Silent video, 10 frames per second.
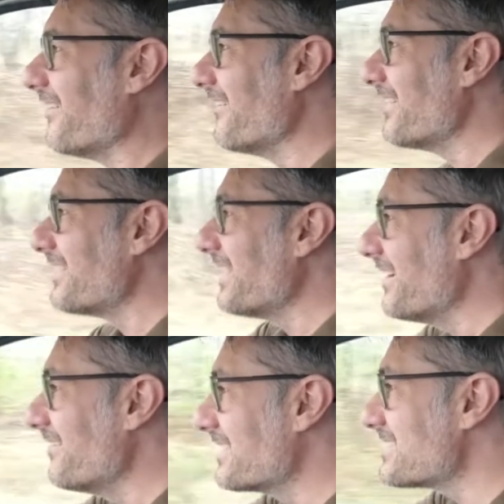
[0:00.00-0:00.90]
you? Oh,
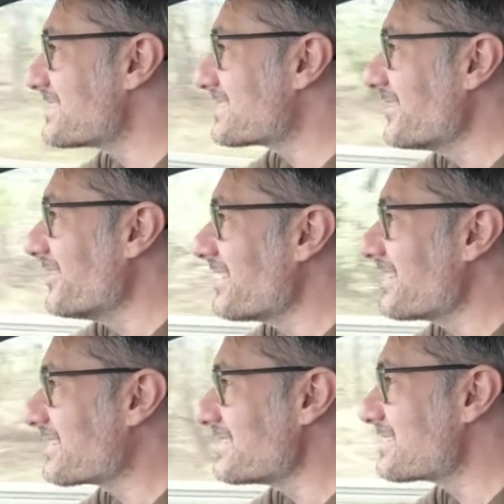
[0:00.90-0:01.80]
no, I just saw,
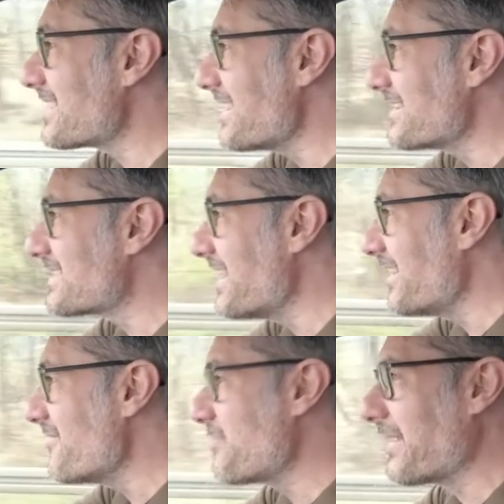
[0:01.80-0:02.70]
I could see a
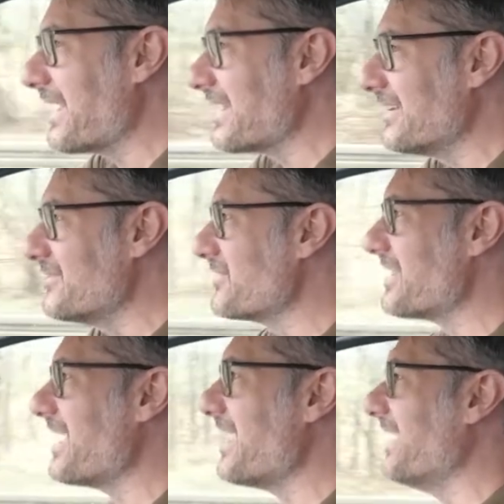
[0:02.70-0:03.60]
tail of a plane over
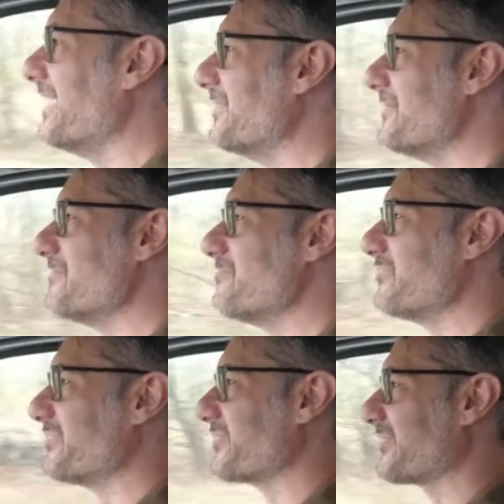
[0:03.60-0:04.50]
there.
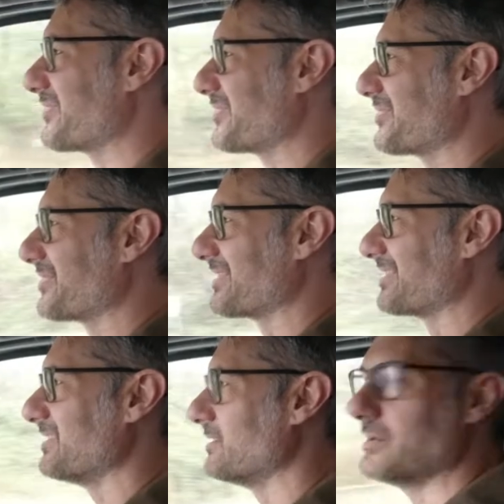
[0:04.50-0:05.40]
It's just so sad,
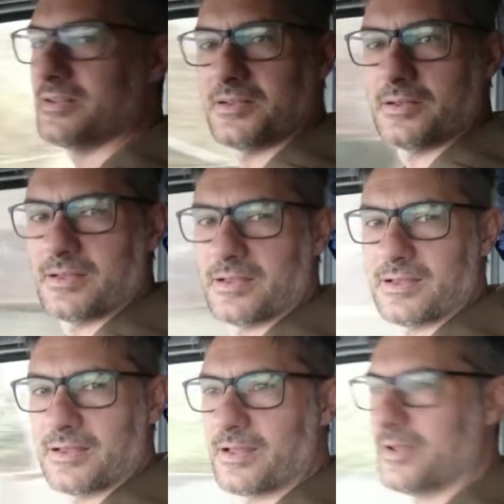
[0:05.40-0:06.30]
it's unbelievable.
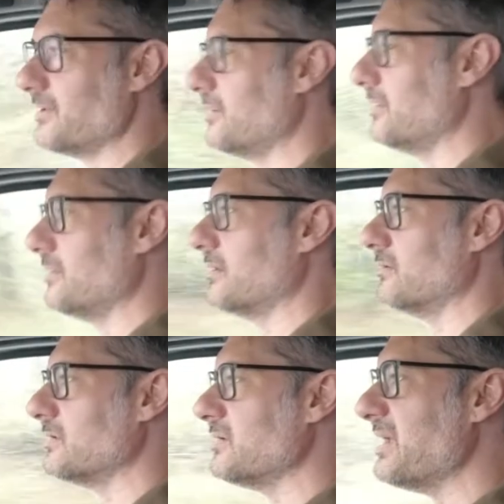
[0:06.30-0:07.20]

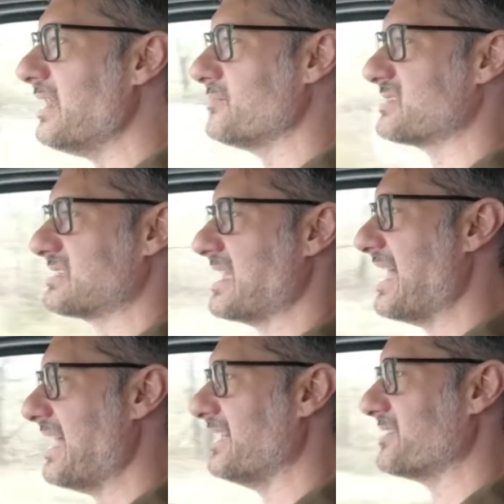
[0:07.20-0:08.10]
What do you mean I'm
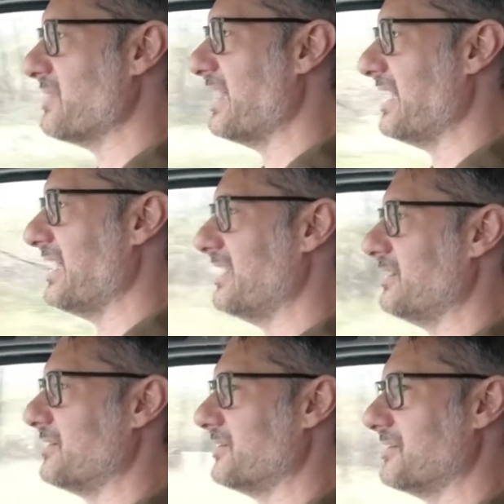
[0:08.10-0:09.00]
sad? sad.
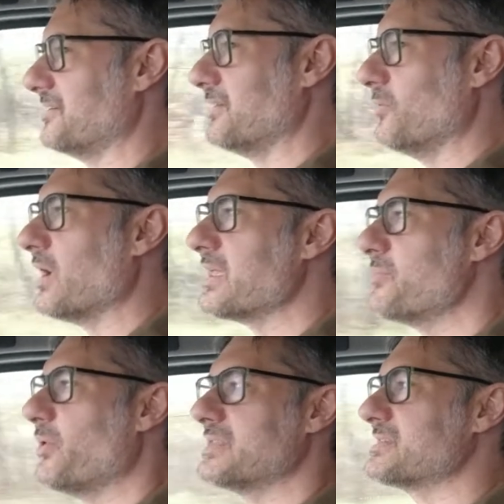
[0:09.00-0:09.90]
Why are
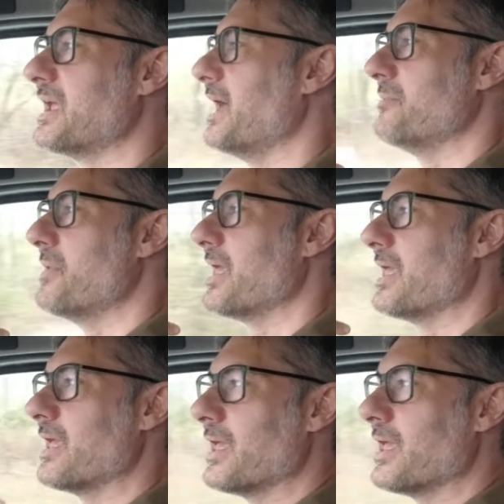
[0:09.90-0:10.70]
you pointing it at me?